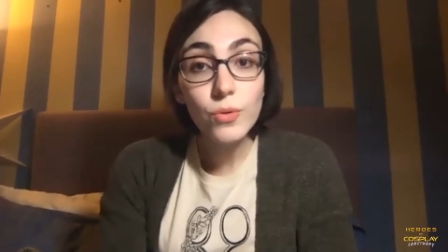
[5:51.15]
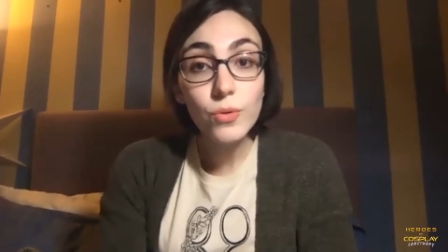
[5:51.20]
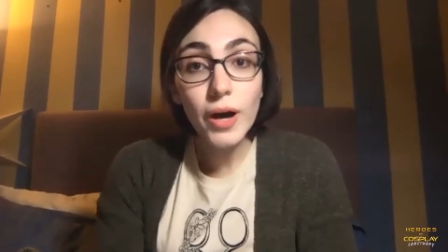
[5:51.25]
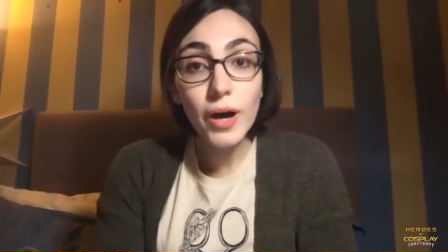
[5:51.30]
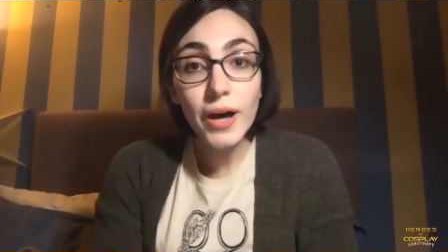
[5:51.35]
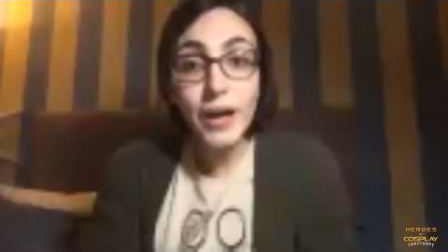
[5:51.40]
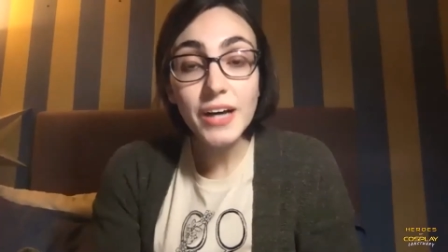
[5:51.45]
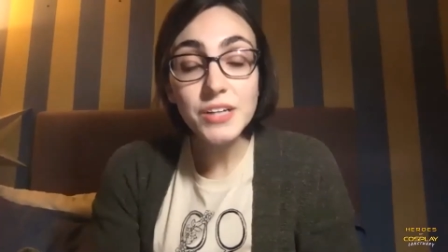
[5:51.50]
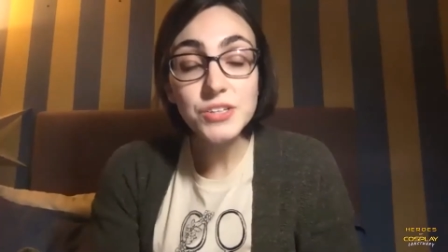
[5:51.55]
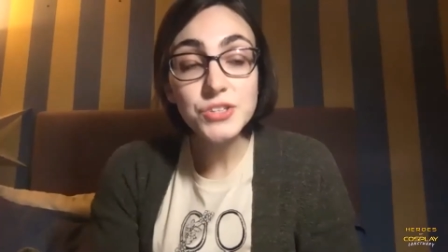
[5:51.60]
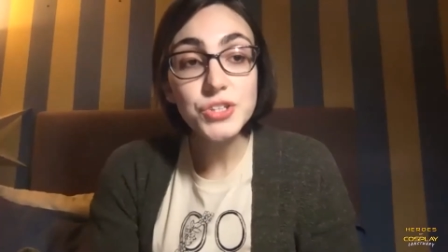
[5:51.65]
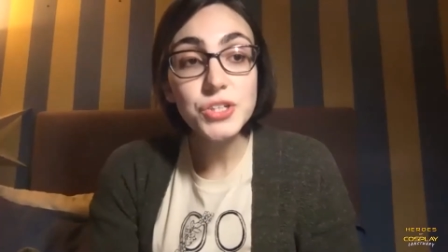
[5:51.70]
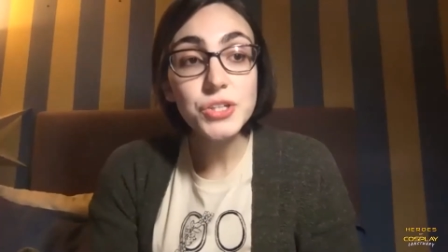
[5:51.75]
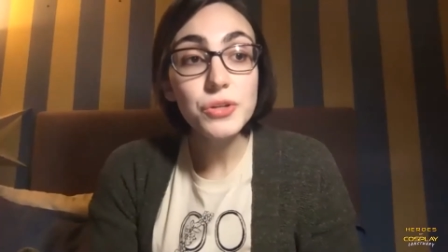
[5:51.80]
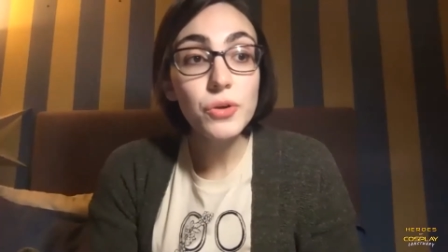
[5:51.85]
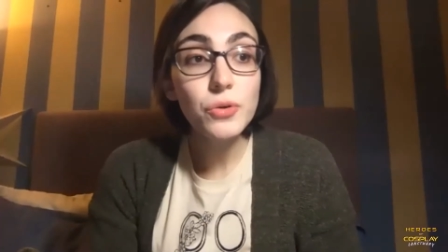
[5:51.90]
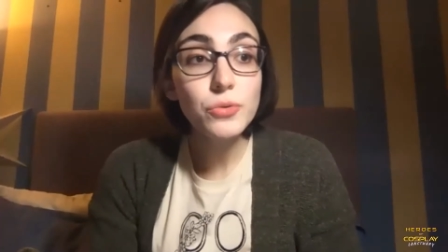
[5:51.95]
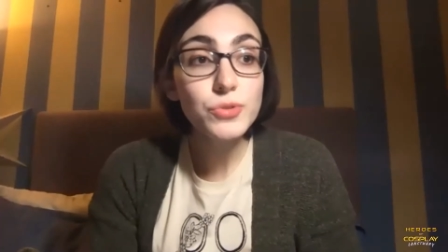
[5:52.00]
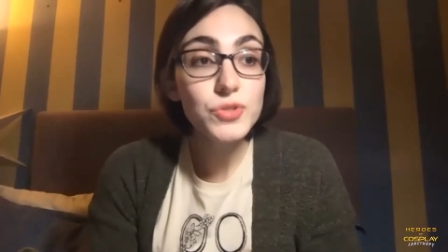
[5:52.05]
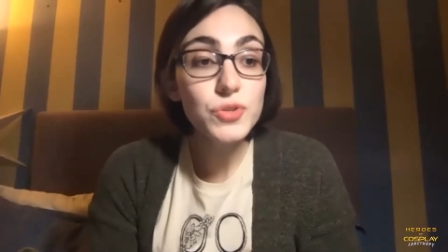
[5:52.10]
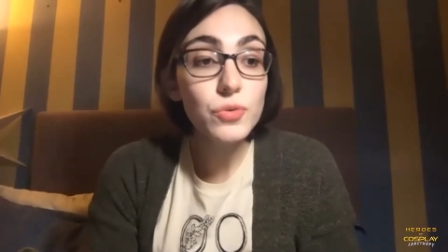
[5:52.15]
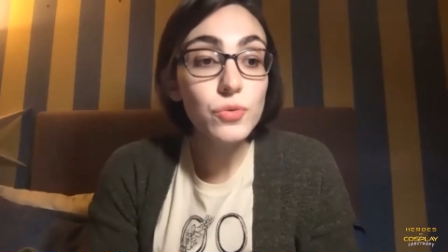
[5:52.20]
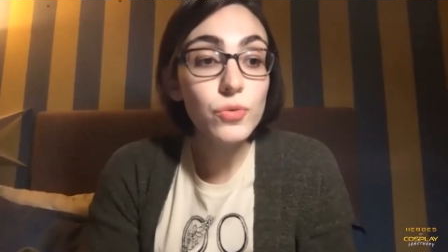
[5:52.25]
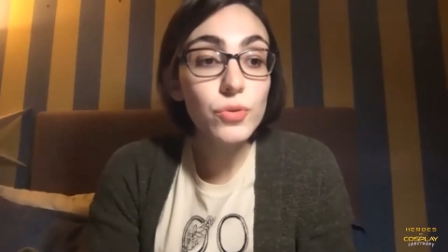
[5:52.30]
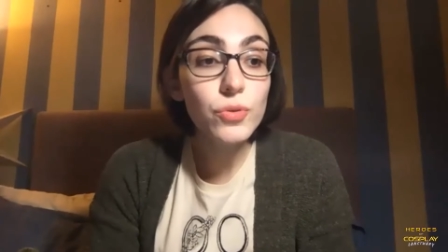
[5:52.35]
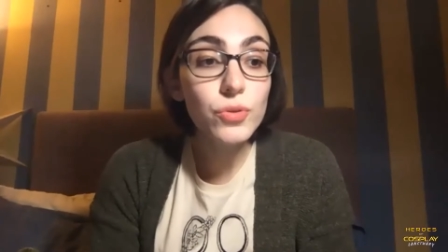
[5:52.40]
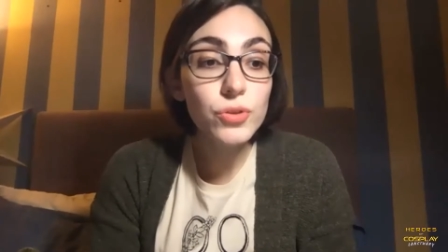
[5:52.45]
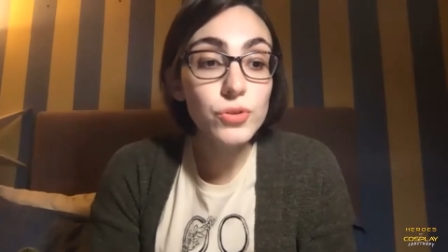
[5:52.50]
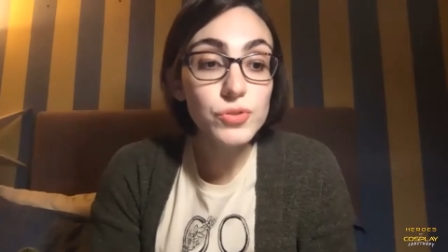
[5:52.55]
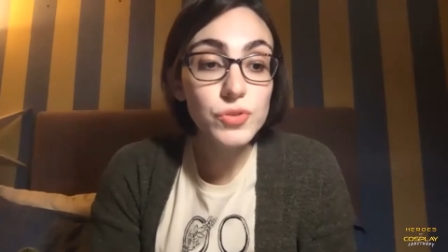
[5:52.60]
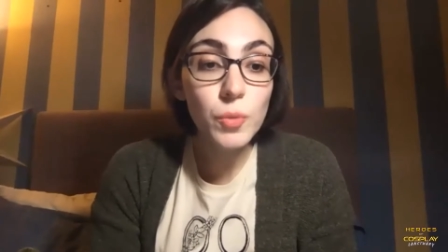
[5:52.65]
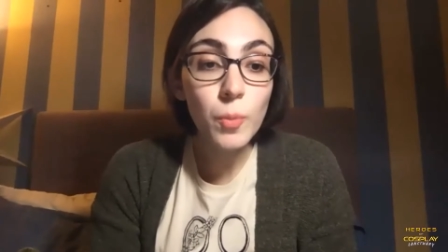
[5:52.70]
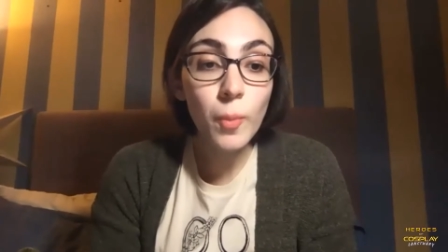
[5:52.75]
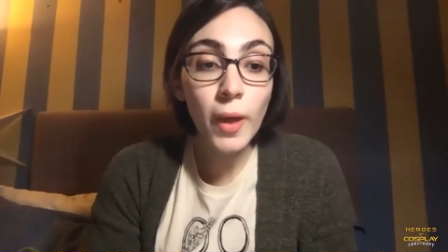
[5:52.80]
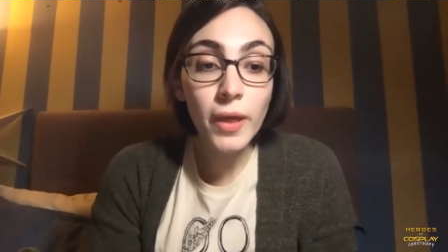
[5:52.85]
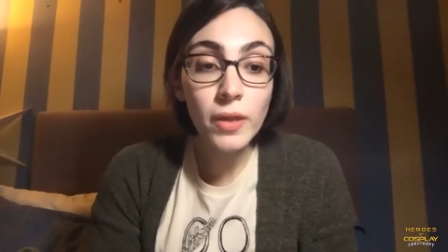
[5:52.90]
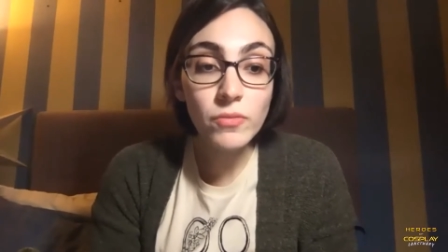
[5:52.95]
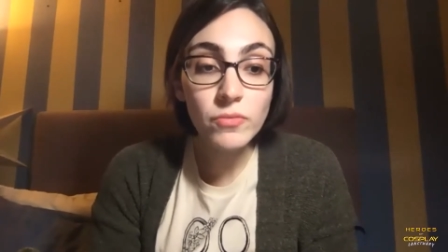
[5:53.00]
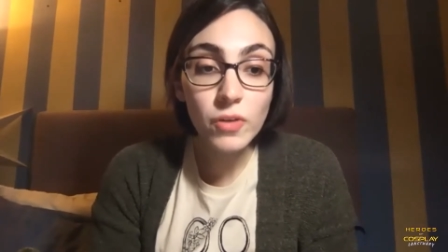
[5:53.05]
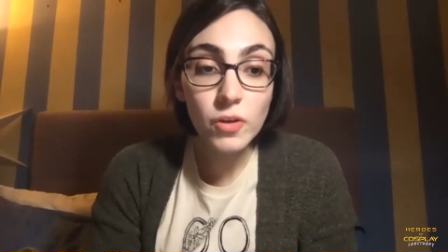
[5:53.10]
Actually, no. So my
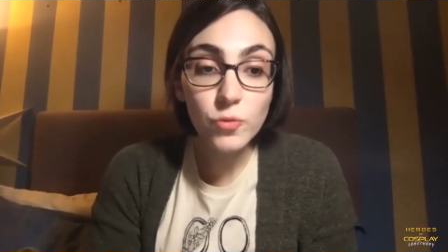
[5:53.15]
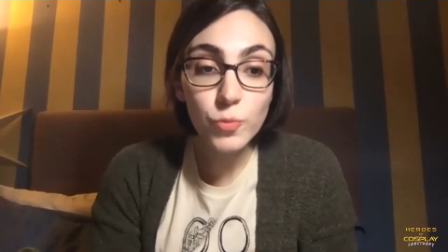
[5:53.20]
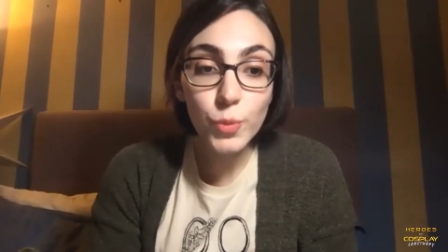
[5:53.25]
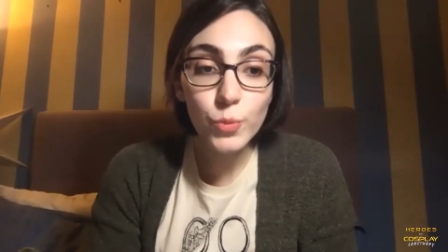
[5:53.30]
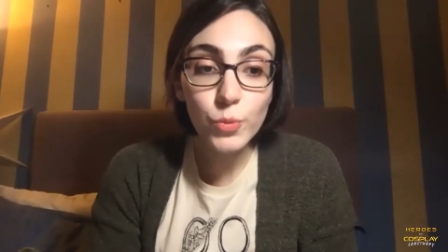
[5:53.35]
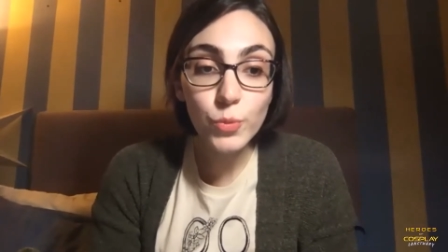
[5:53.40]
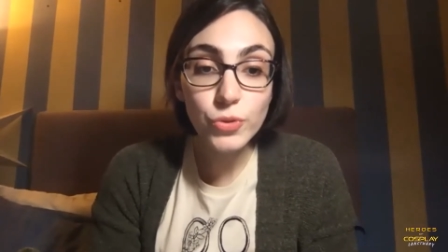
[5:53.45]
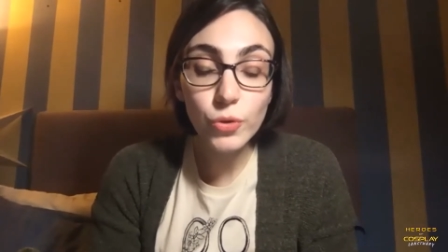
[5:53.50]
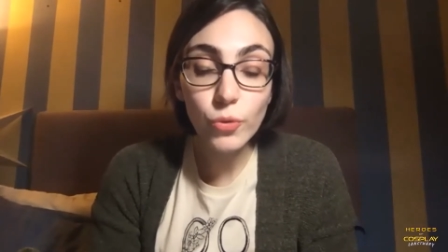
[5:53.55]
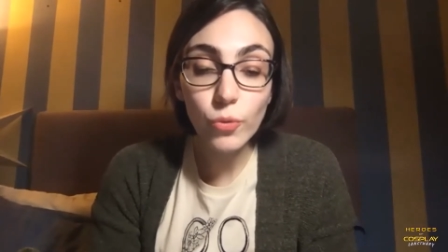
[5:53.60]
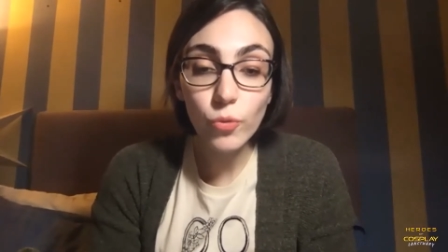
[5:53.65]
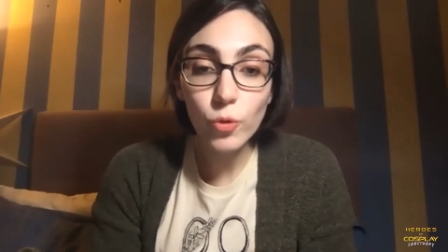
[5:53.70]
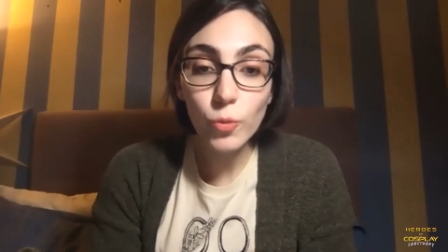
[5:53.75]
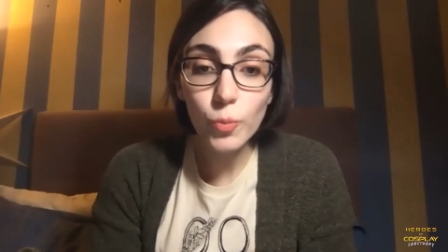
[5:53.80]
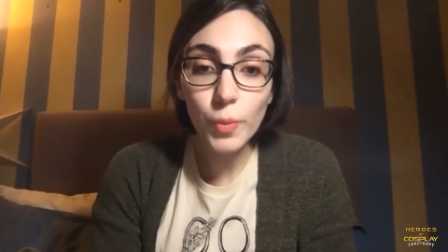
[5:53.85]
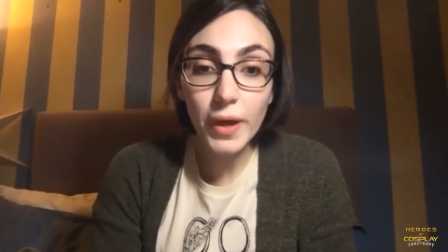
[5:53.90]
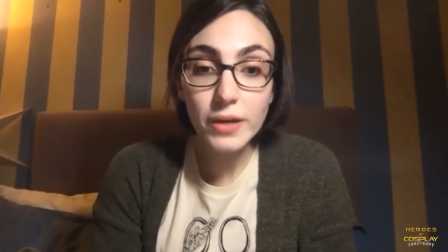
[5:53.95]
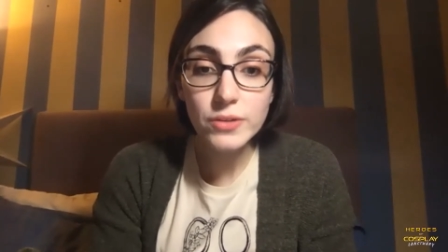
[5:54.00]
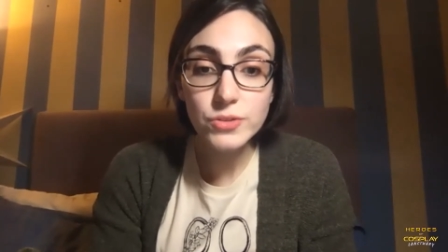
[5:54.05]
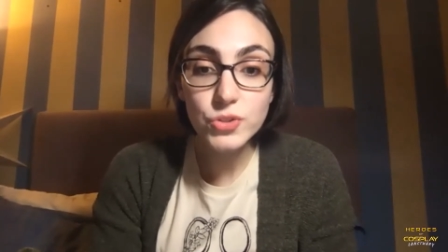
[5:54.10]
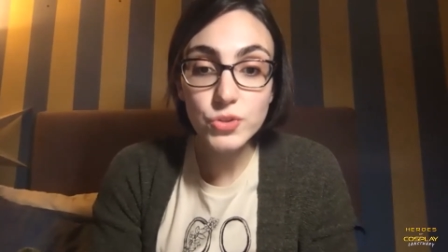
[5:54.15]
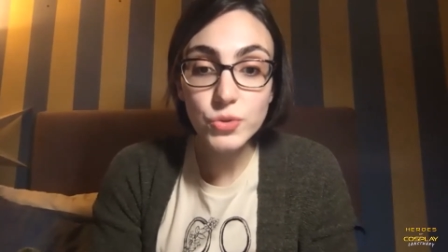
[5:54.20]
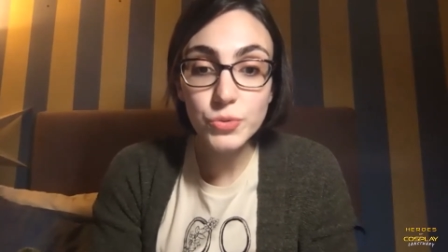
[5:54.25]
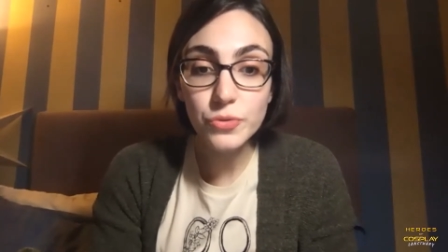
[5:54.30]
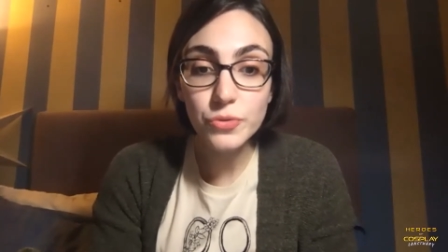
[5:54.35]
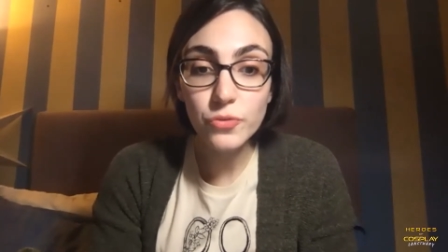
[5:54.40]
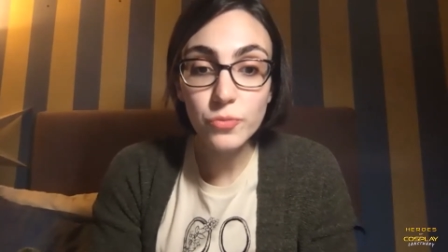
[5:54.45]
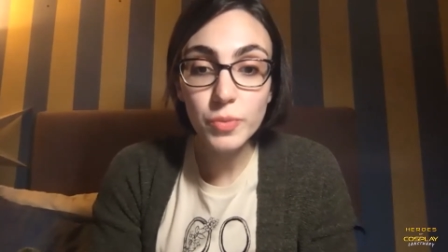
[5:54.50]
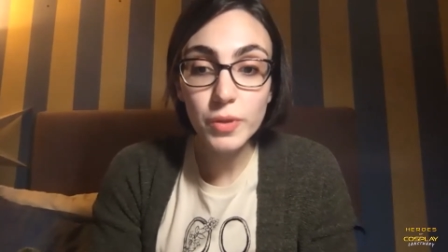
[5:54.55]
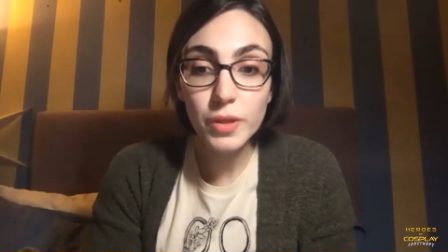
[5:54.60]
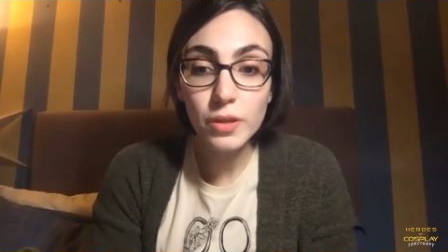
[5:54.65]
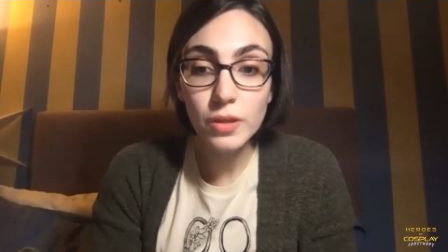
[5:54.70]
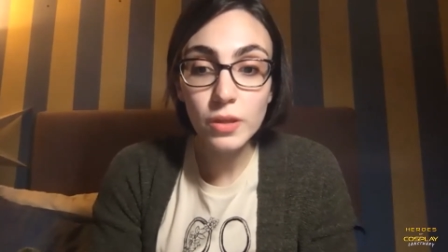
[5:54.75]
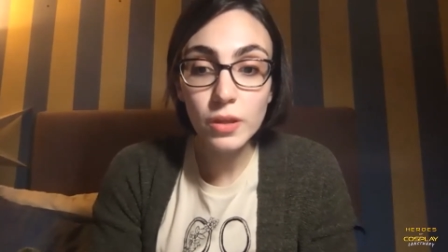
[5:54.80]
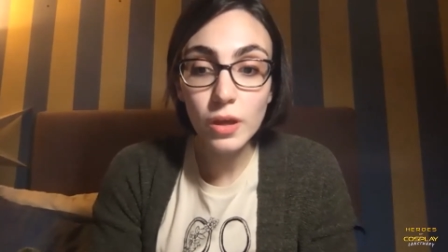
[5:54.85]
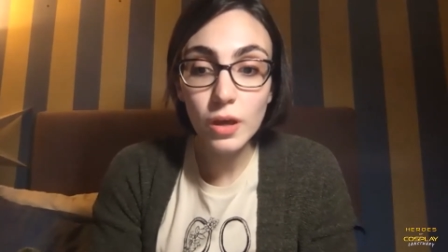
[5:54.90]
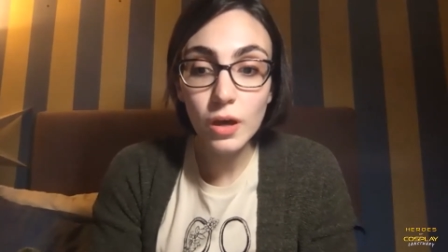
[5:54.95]
involvement with the group has sort of been